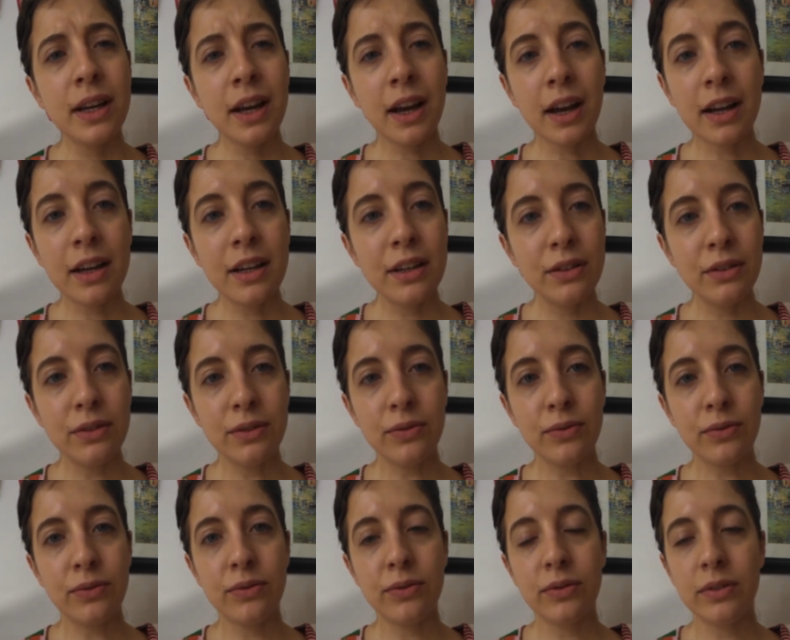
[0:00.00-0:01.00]
kind of
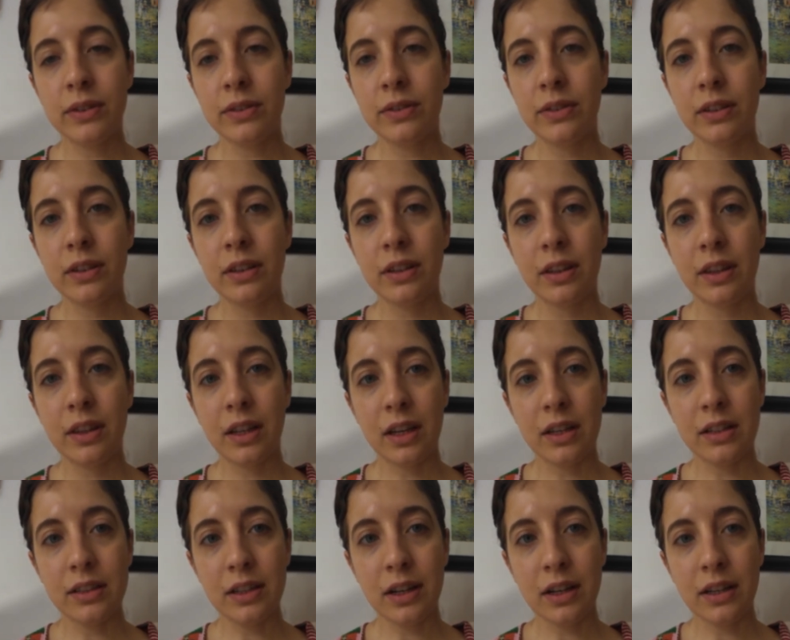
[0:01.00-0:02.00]

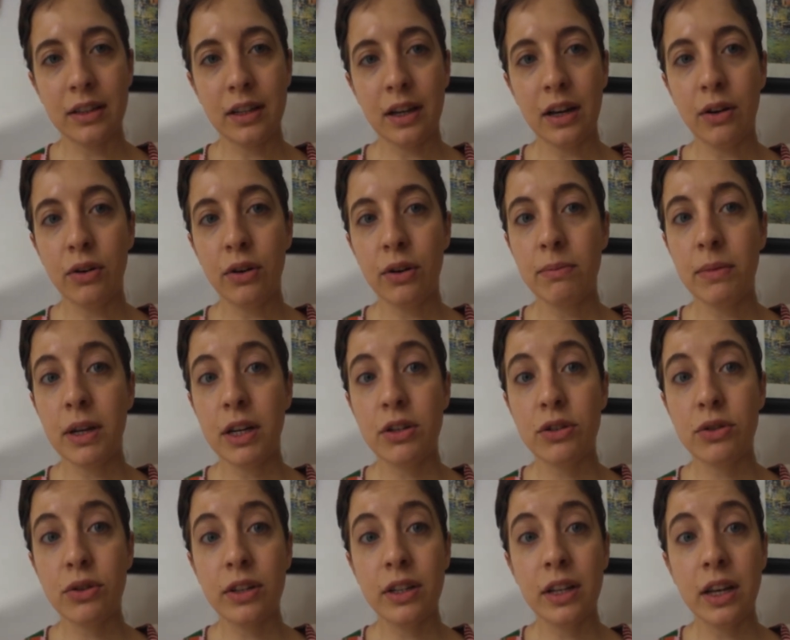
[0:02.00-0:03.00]
things like that, or make
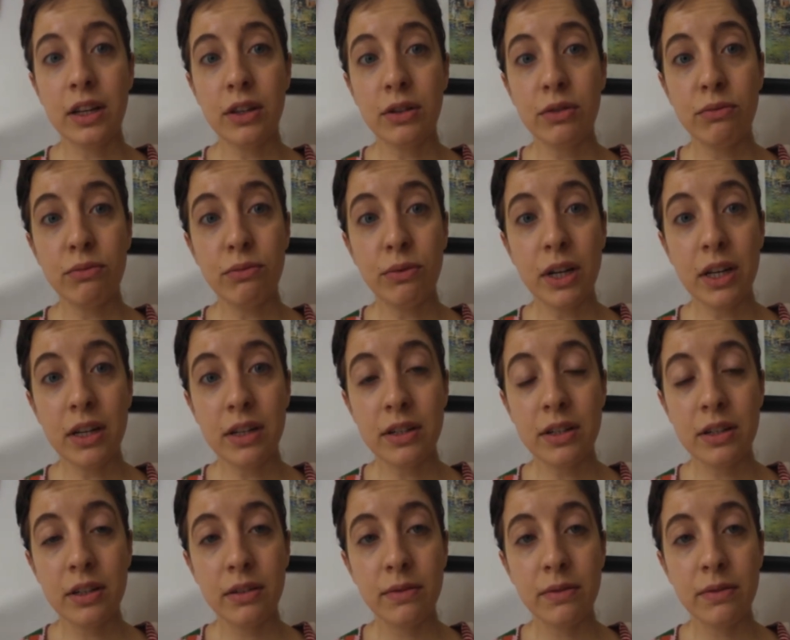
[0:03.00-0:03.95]
sure that you read